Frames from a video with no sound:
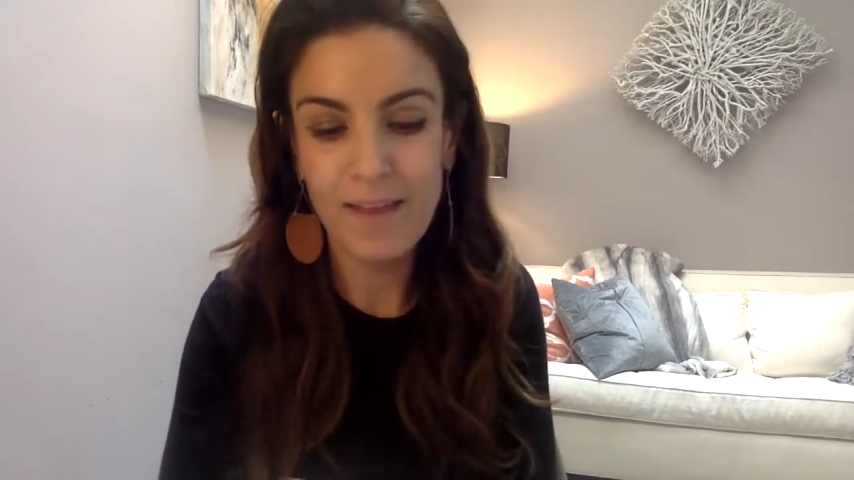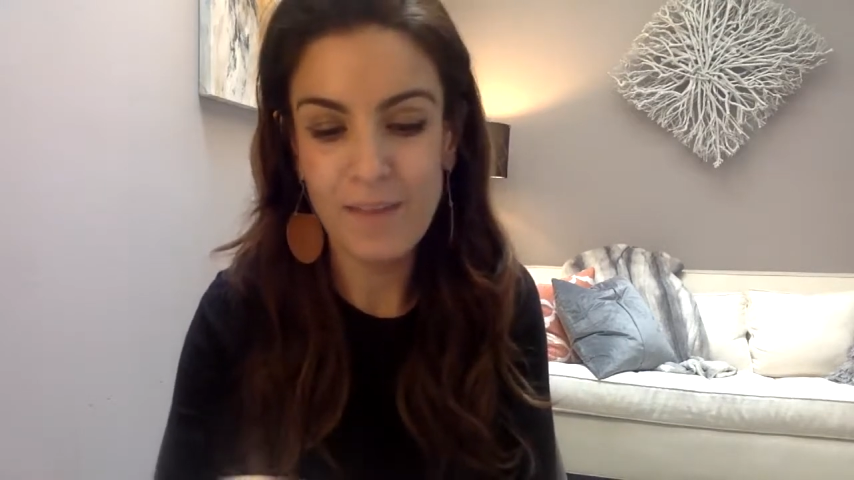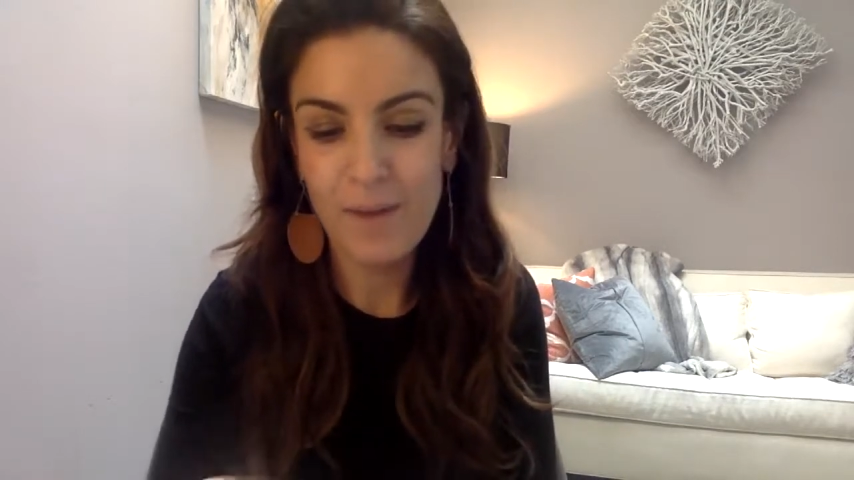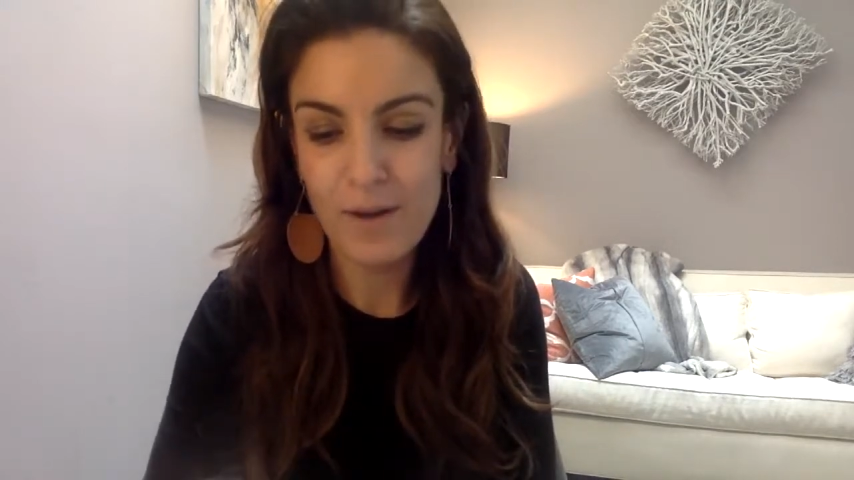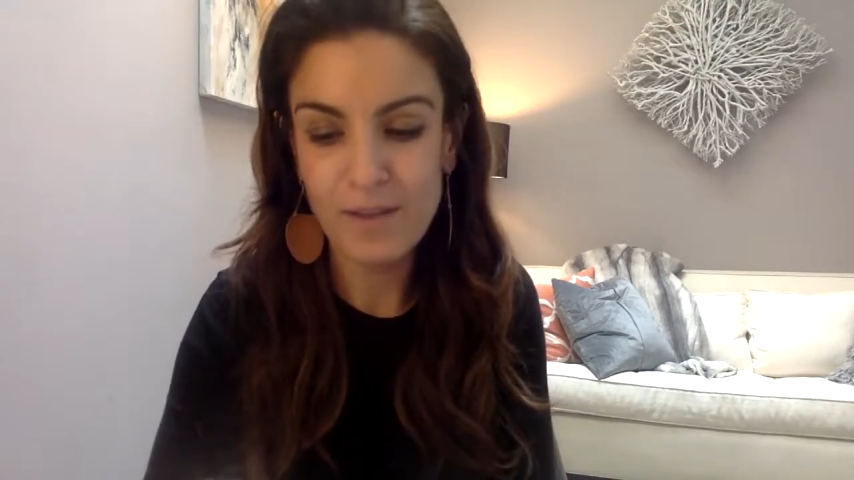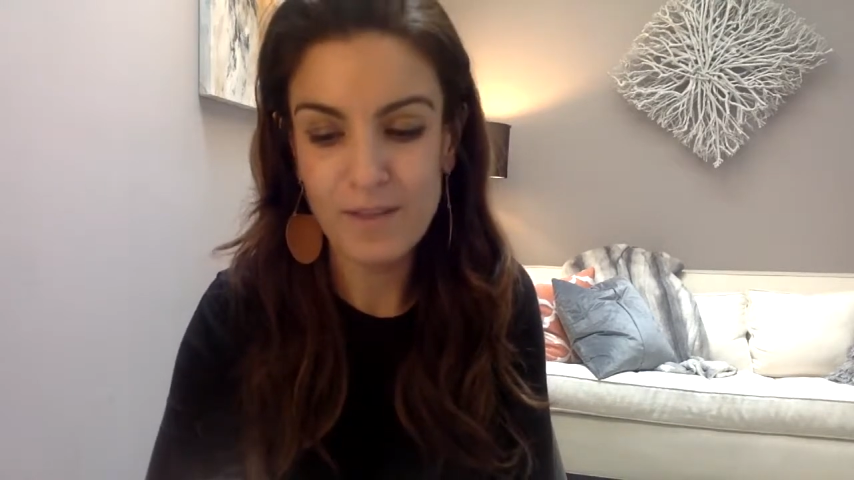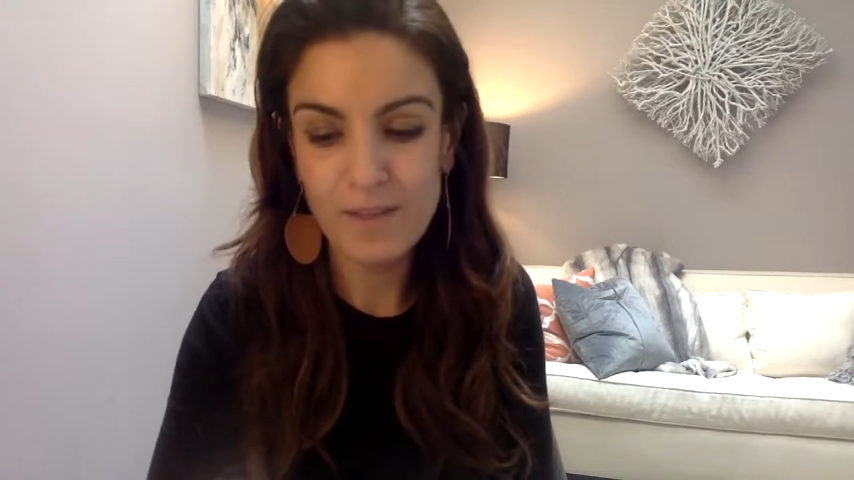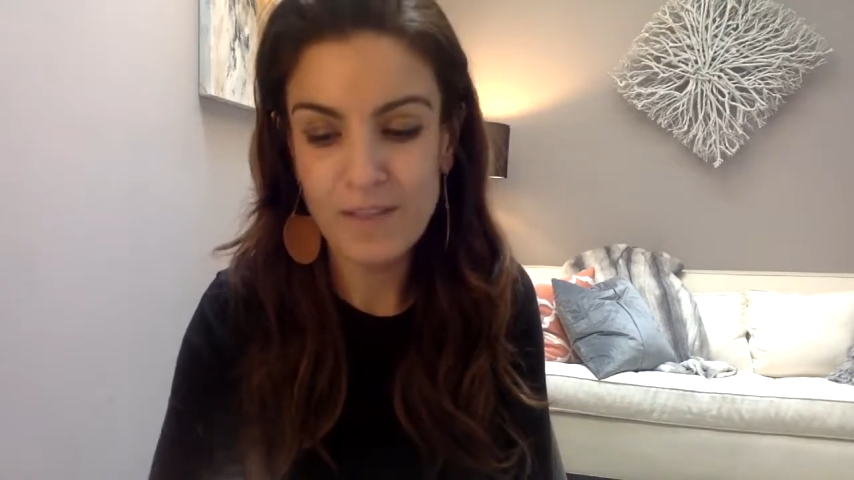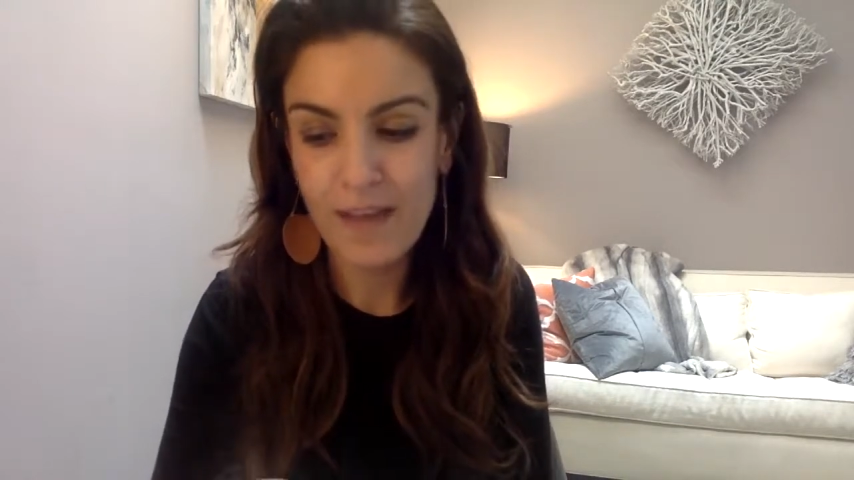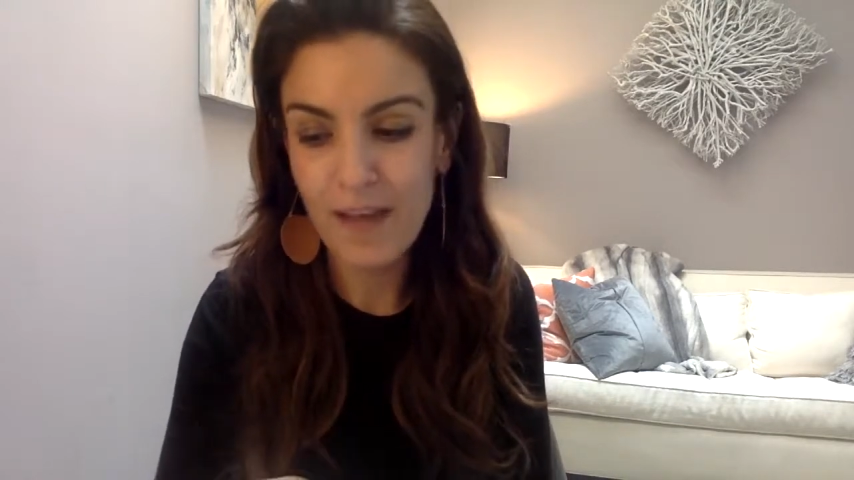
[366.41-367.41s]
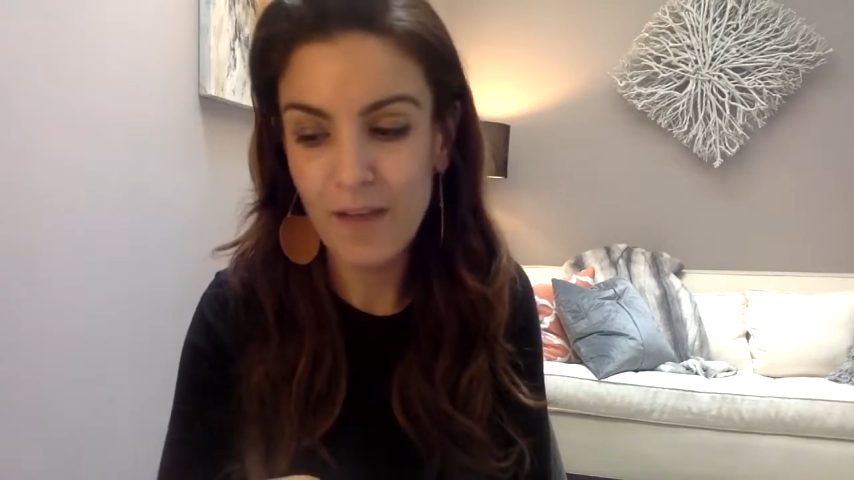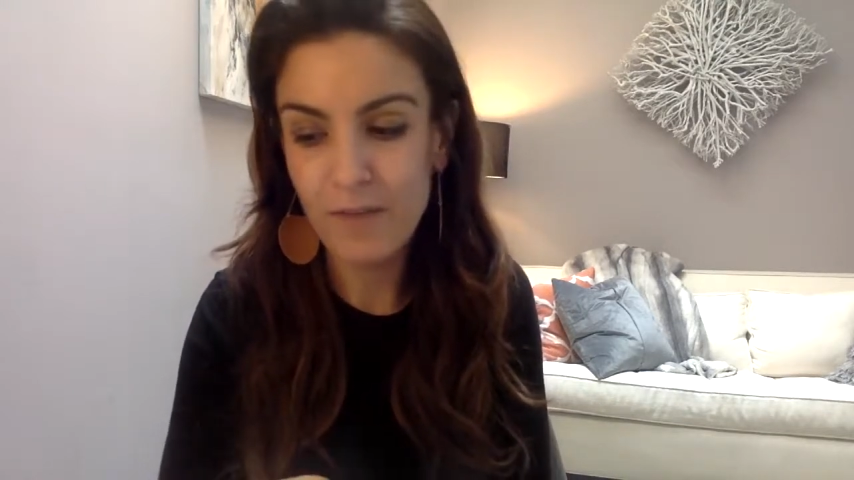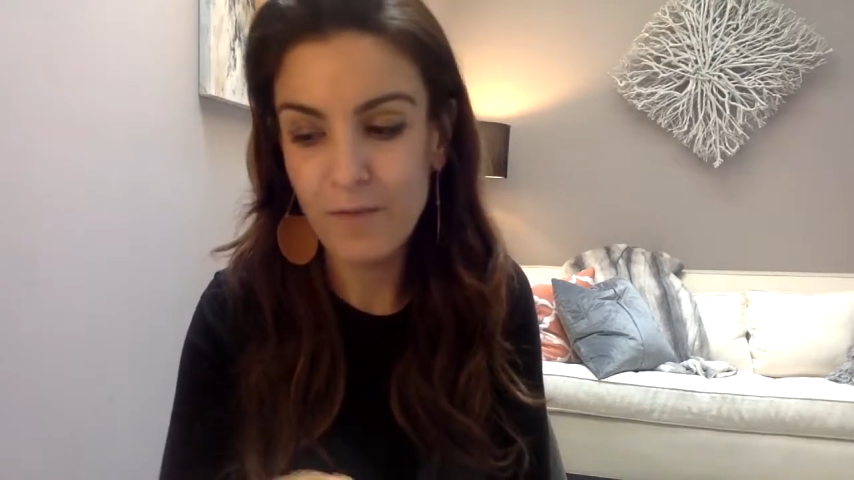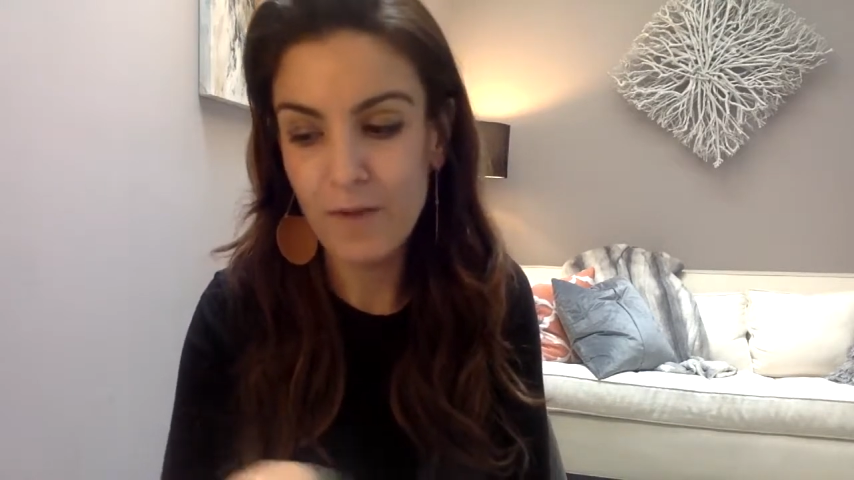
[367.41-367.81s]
the parts of self,